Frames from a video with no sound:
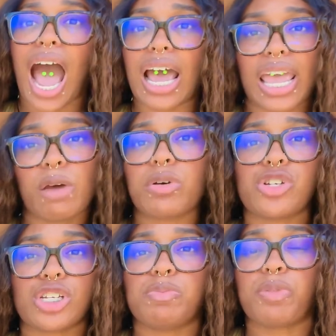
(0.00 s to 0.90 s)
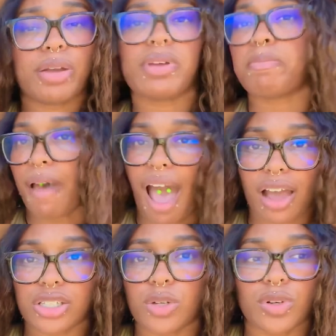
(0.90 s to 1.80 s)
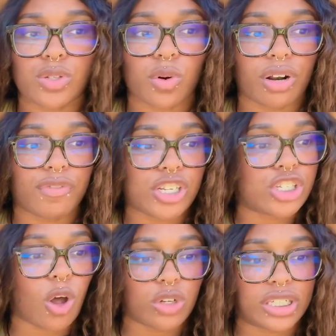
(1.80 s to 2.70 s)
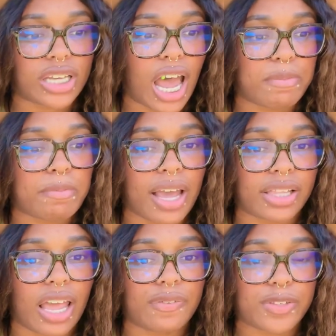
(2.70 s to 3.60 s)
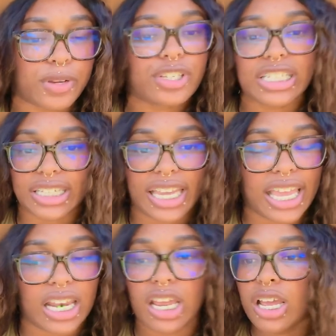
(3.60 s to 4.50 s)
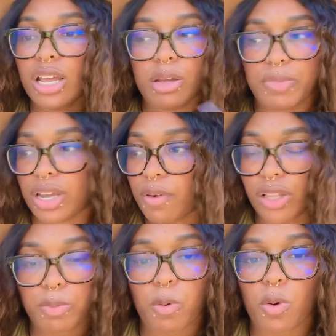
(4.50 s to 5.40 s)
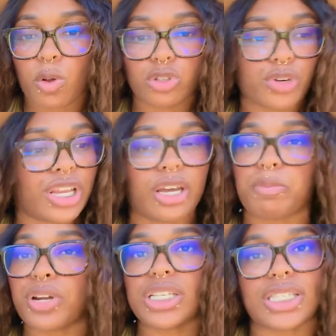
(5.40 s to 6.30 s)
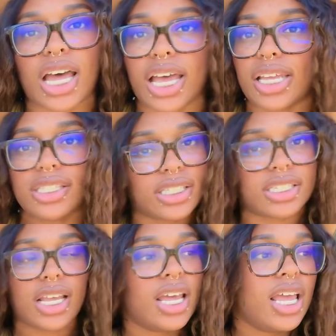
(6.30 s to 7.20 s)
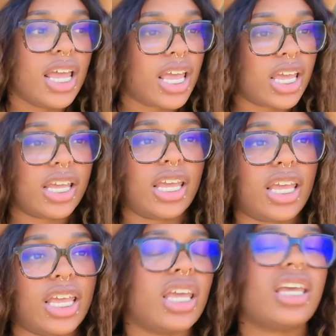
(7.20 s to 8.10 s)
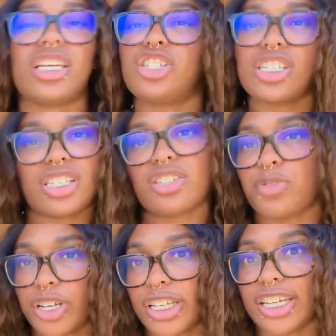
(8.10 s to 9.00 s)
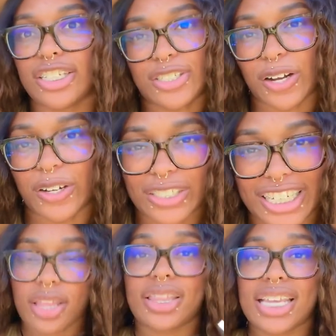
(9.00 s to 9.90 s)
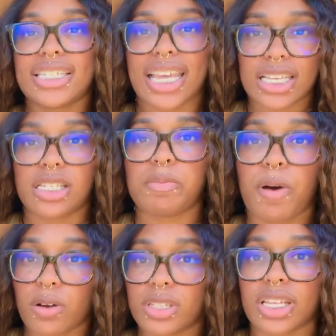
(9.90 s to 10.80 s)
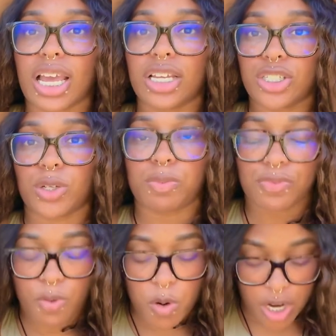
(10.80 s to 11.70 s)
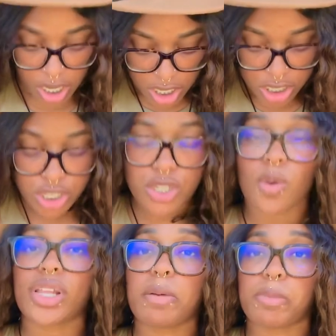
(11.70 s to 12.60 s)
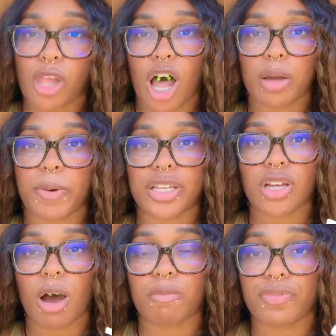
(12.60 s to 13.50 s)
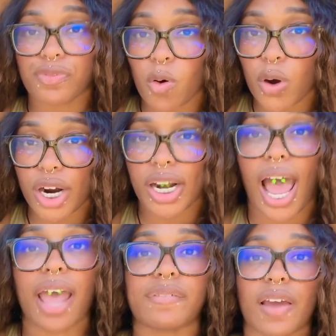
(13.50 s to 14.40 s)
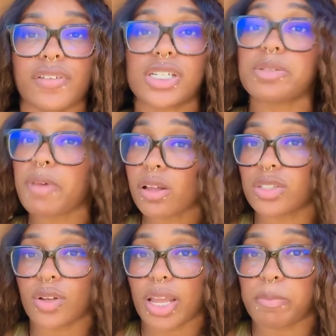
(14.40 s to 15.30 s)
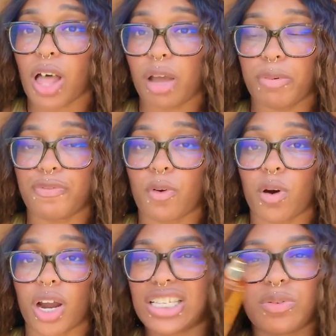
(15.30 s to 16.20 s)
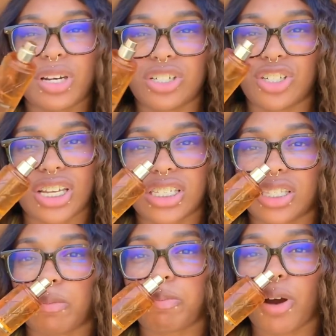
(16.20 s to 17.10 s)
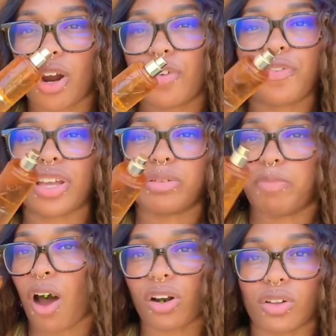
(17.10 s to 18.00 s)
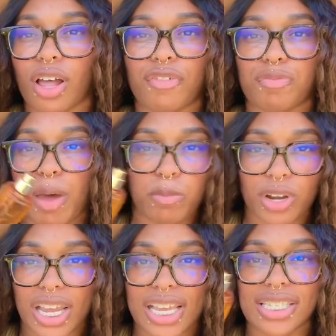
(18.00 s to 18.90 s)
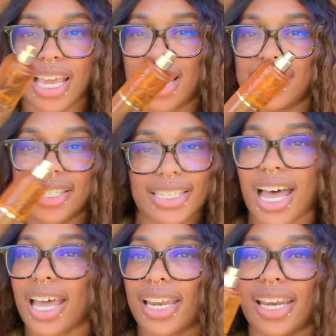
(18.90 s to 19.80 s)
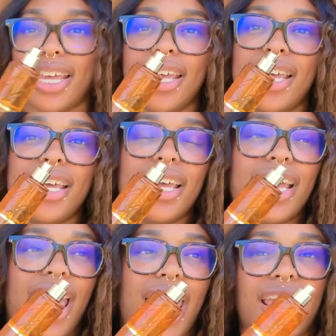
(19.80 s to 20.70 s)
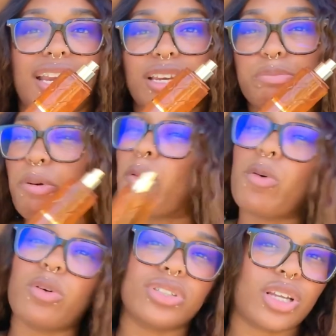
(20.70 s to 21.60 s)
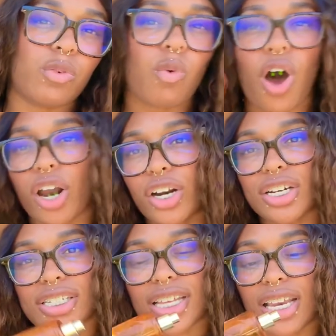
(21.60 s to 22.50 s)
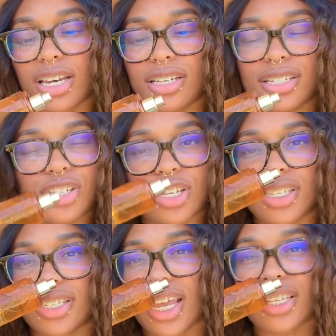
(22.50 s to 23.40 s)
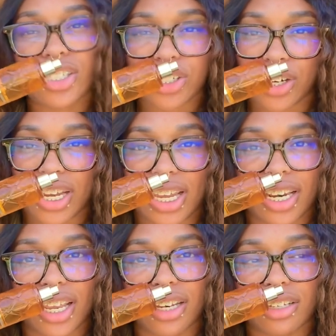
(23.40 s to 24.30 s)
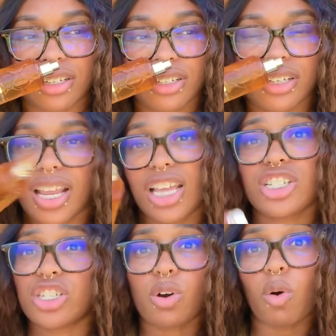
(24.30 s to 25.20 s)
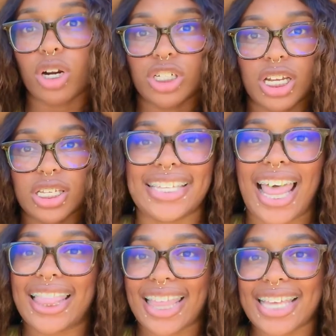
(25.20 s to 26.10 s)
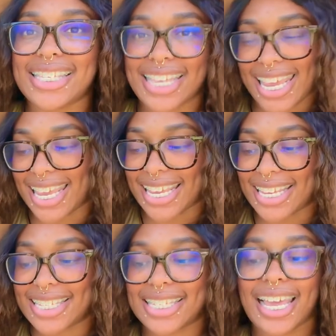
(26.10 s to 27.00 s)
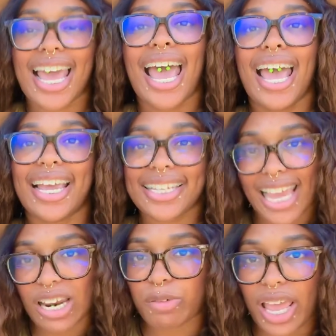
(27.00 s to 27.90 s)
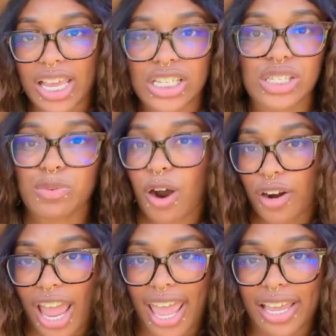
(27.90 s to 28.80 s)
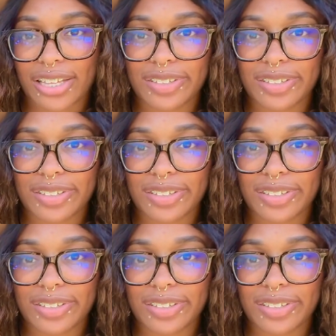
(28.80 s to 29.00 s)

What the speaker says: It would just bring me back to a sort of nostalgic time in my life, especially as a kid, being around the pool, drinking Capri Suns. It just is really nostalgic. This is supposedly a dupe for Soleil Blanc by Tom Ford. I've never smelt Soleil Blanc before. This one is just the perfect bottle of memories and sun and pools and waters and just sunscreen, and it's just gorgeous. This is Getaway Soirée.